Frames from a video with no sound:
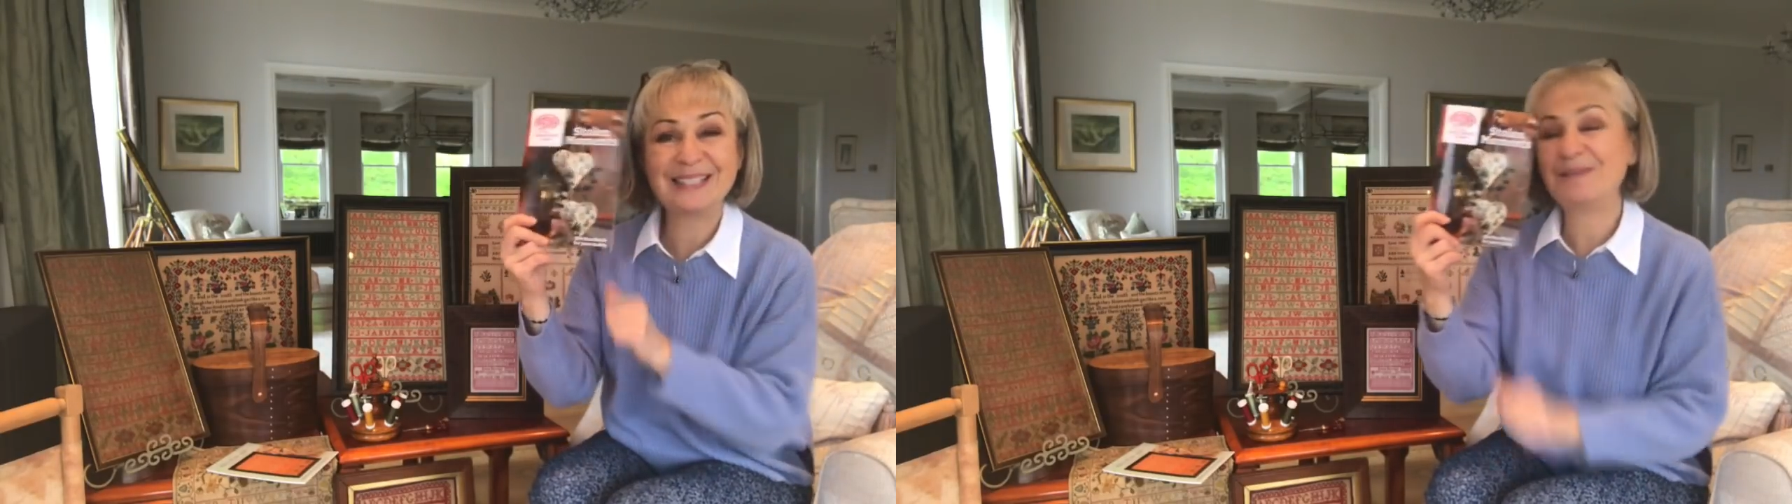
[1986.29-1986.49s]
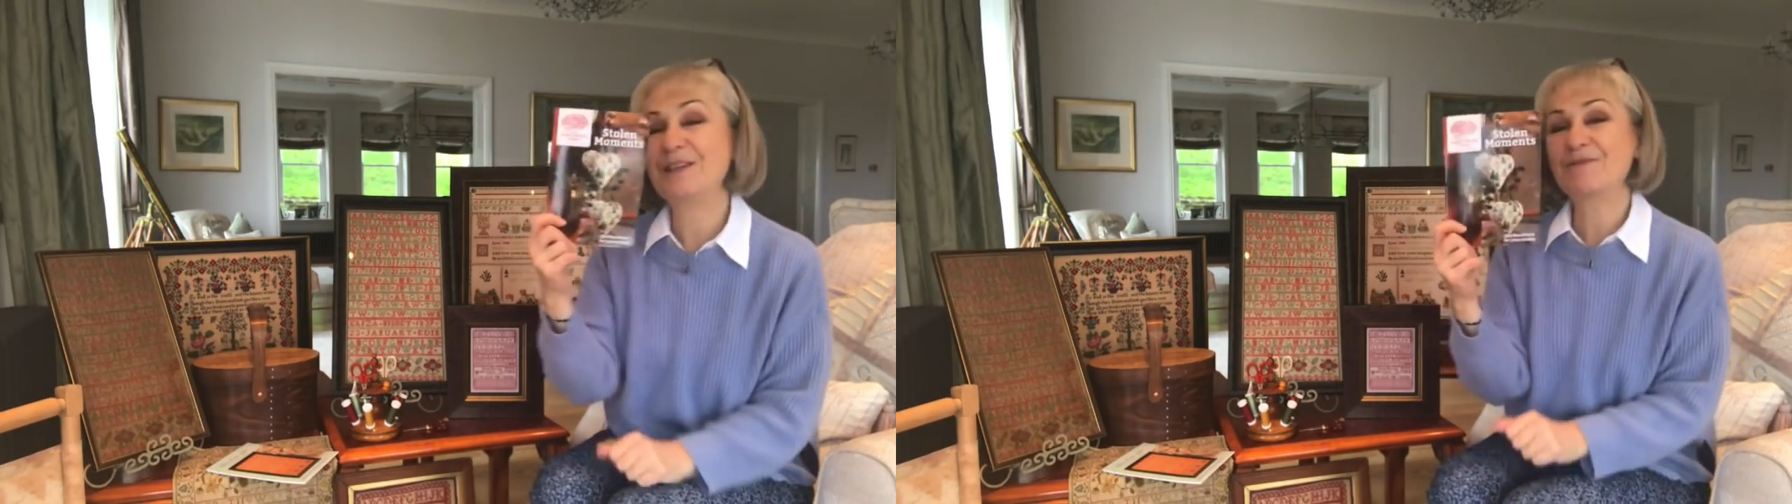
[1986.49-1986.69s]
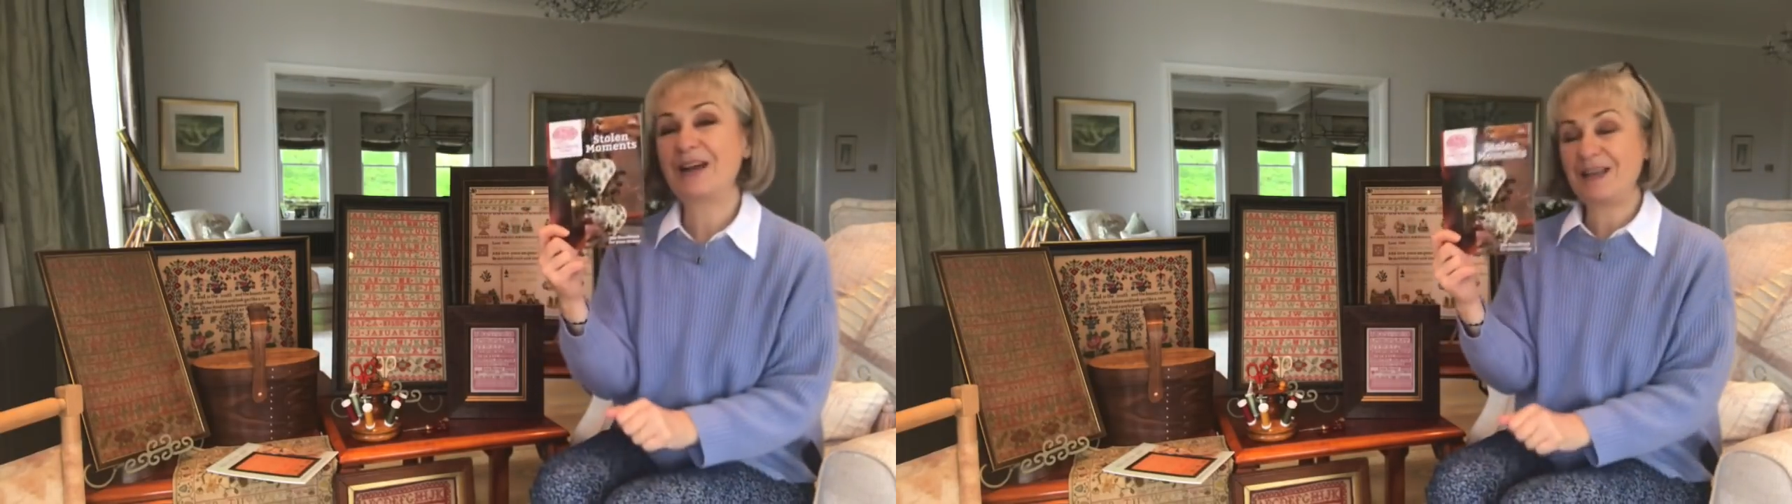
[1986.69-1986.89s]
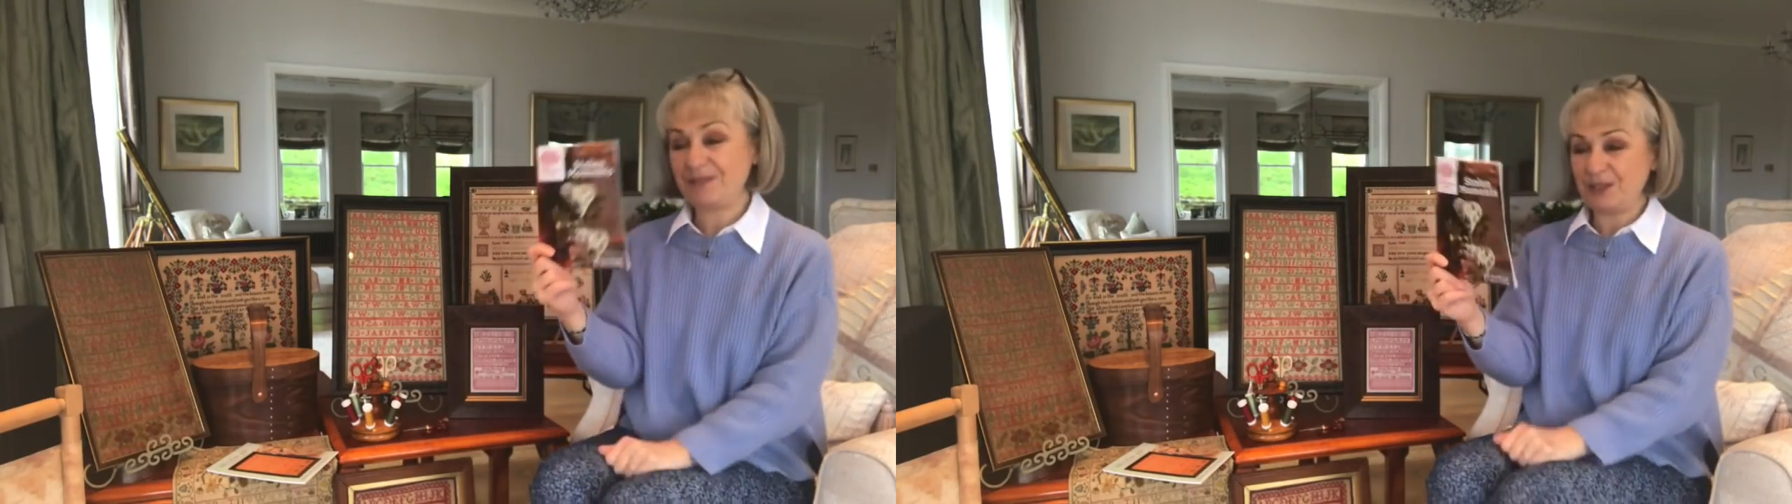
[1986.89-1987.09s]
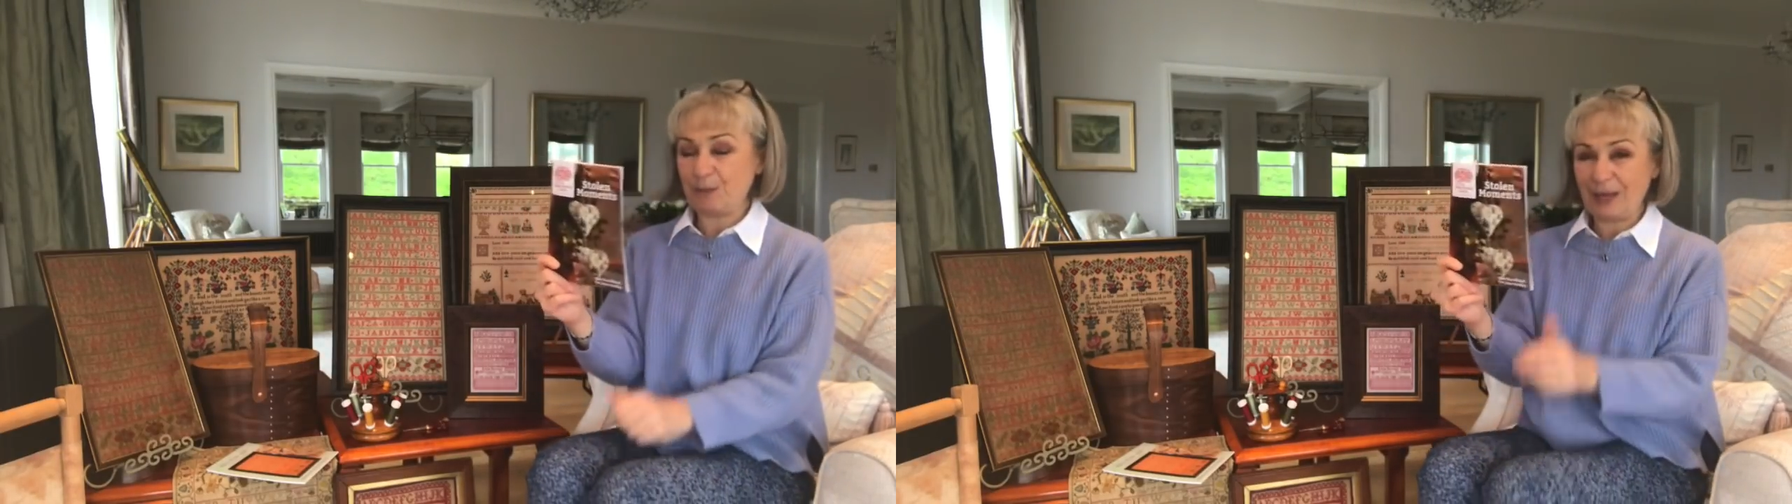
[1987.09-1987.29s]
It arrived
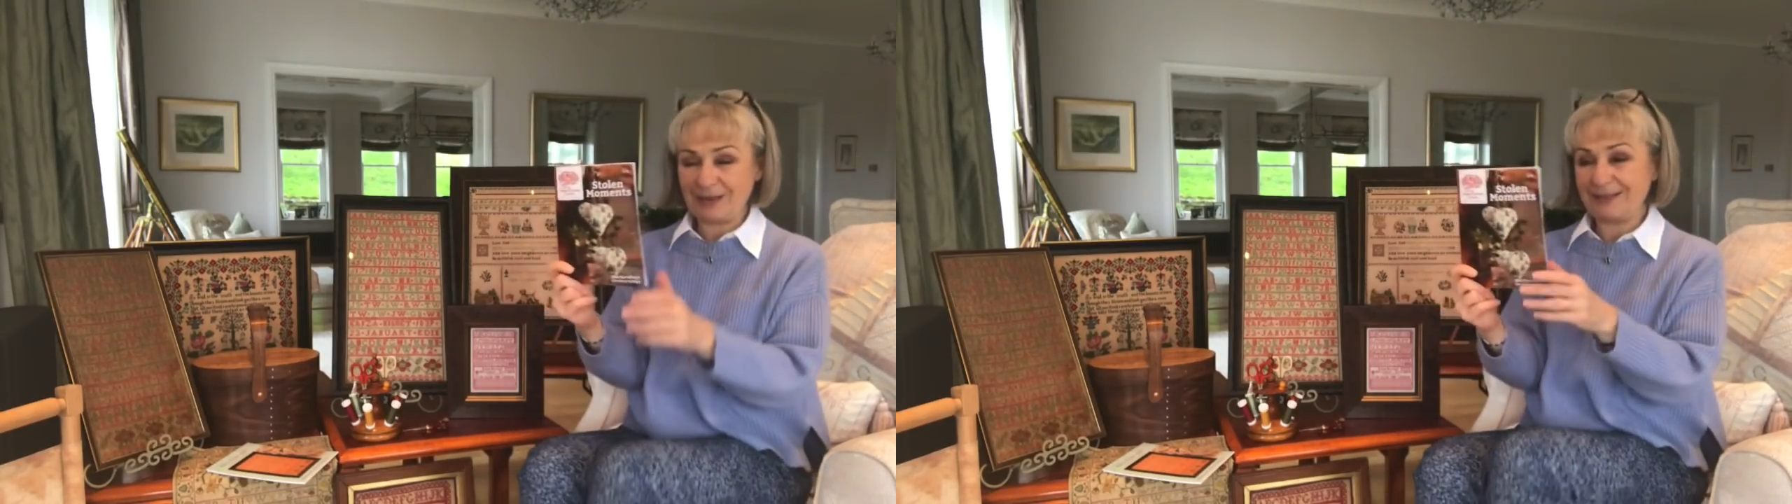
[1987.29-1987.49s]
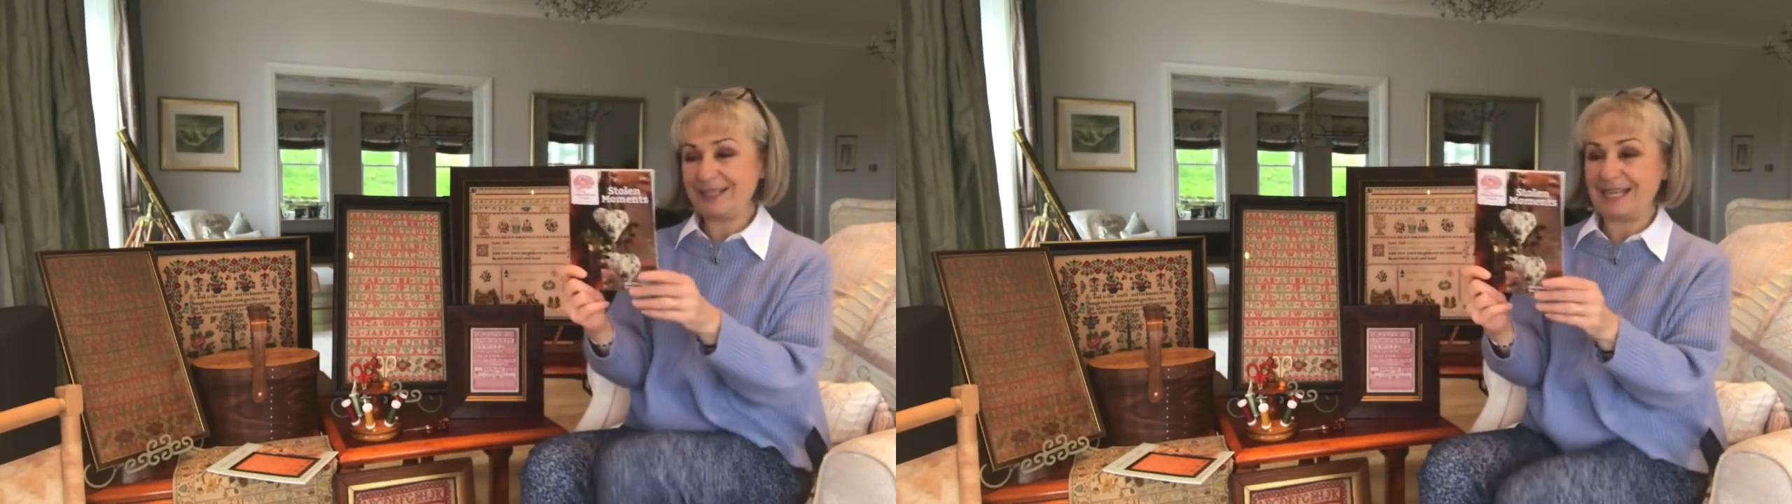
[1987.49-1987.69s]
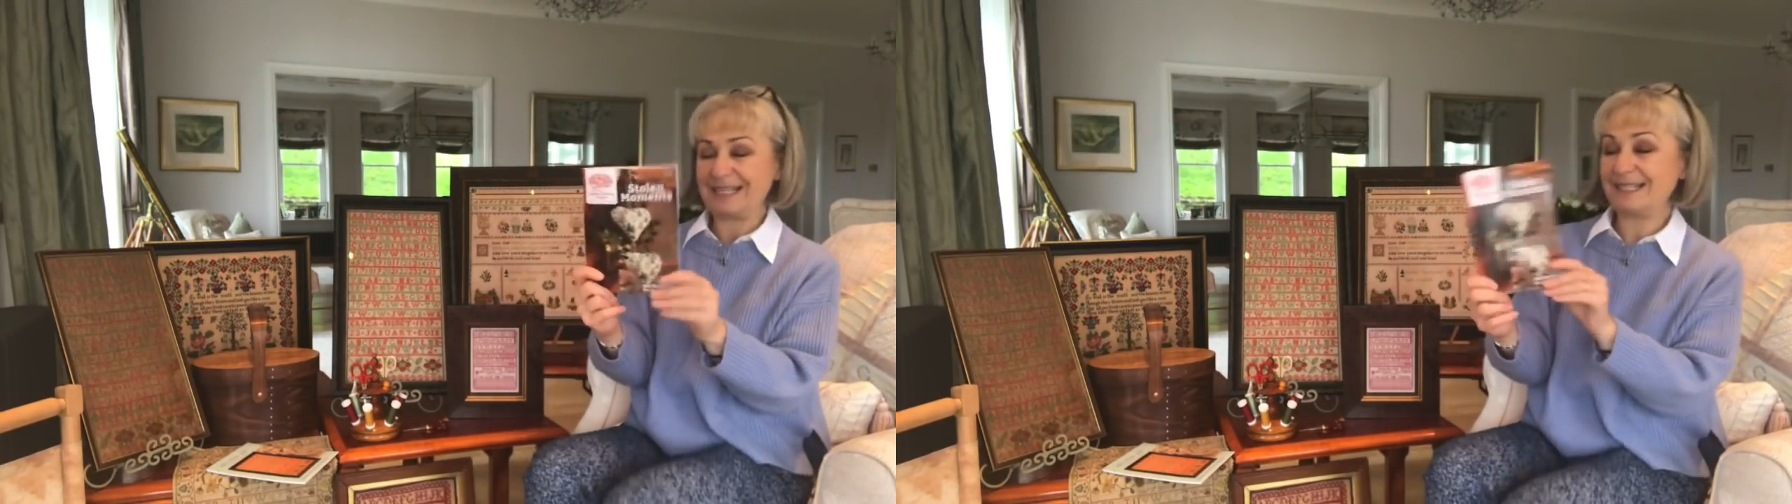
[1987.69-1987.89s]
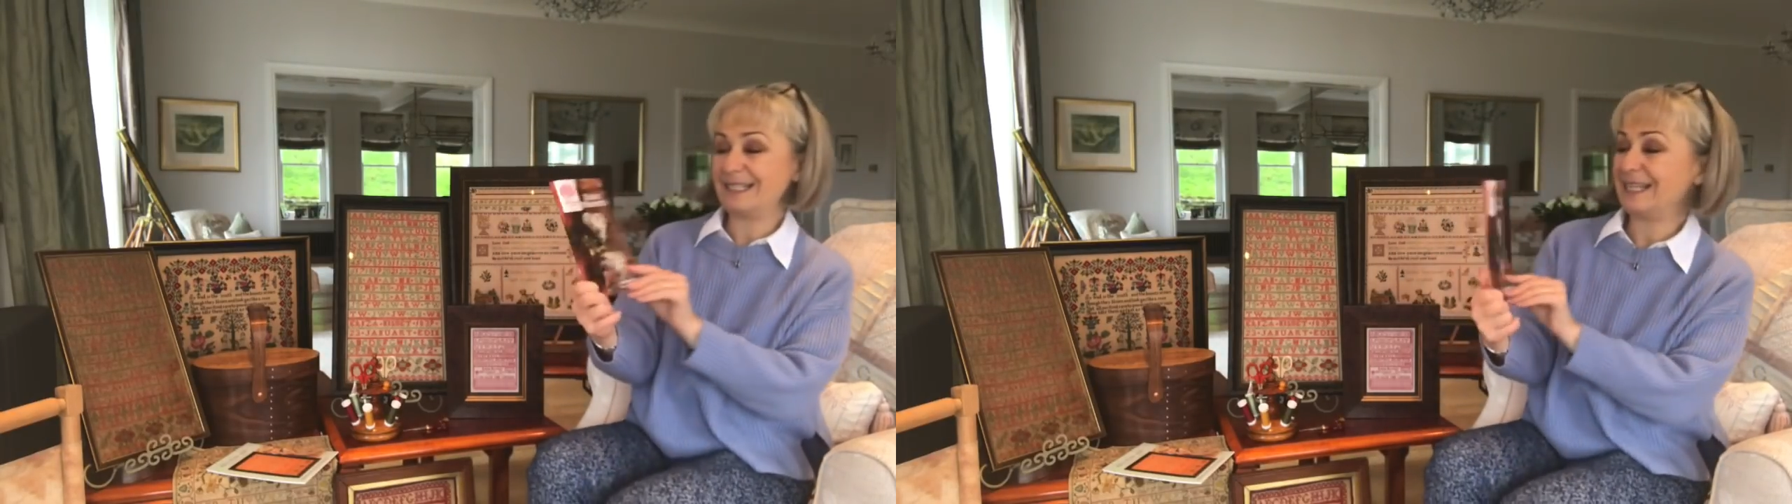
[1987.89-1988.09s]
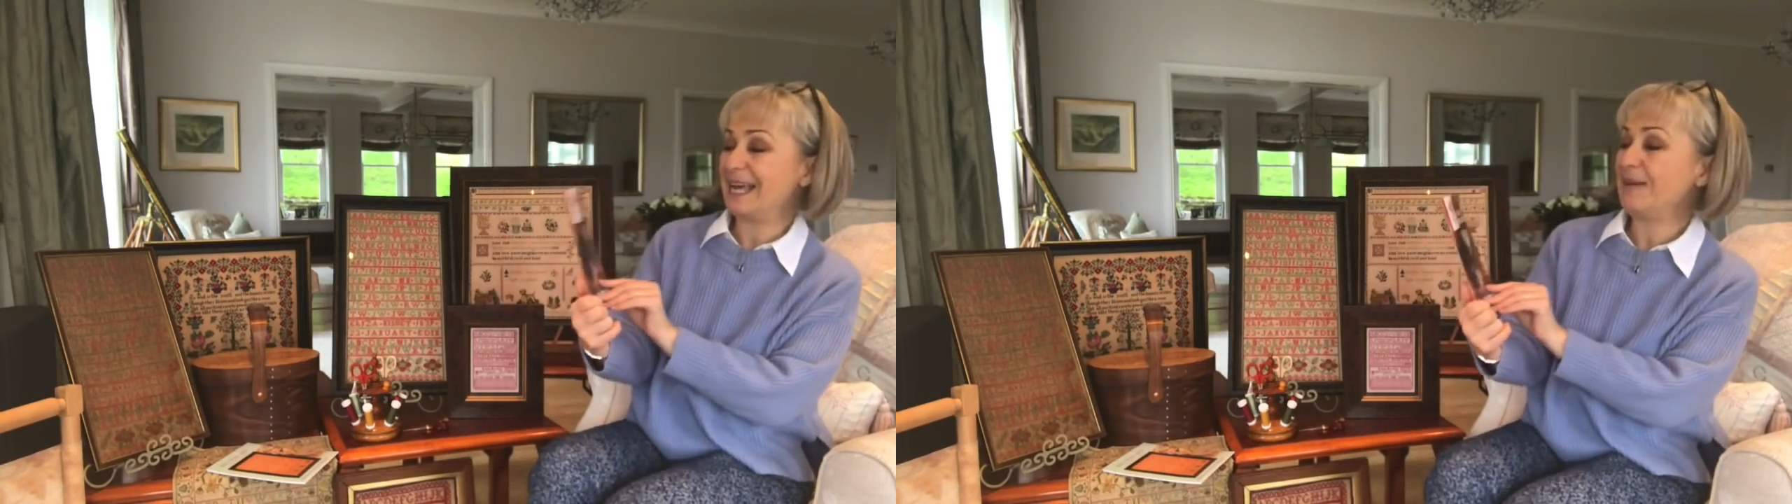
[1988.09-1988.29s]
in the post
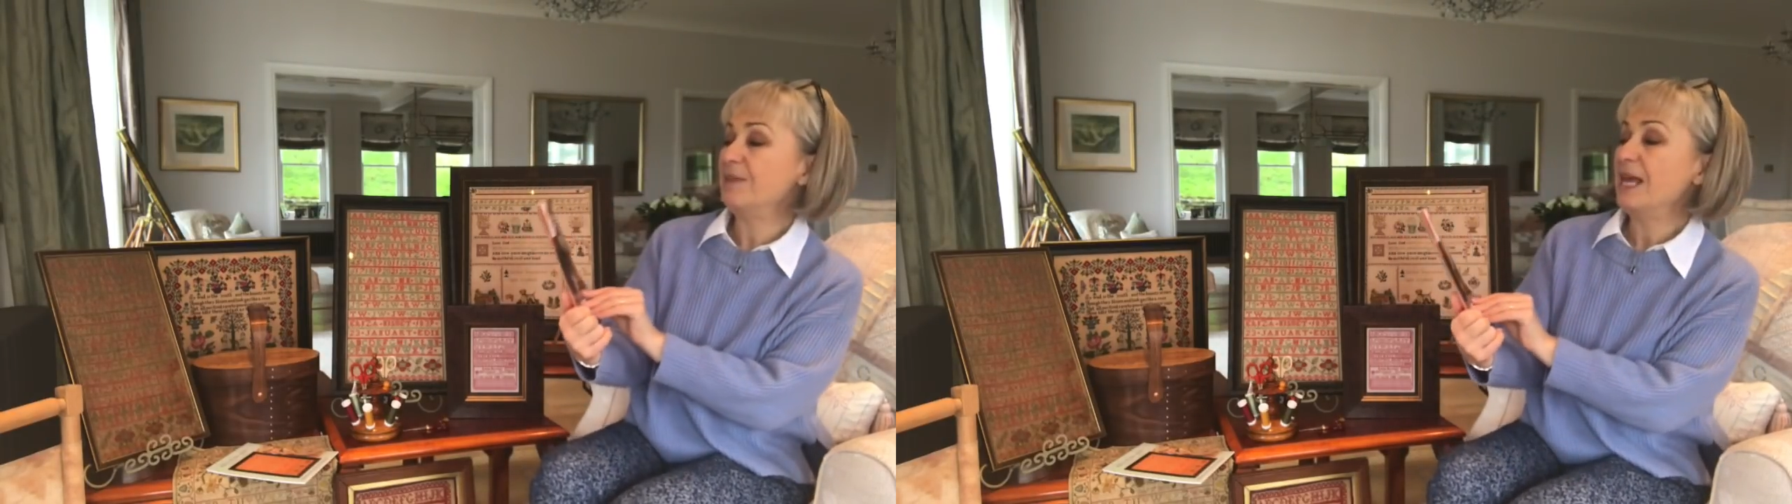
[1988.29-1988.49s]
yesterday,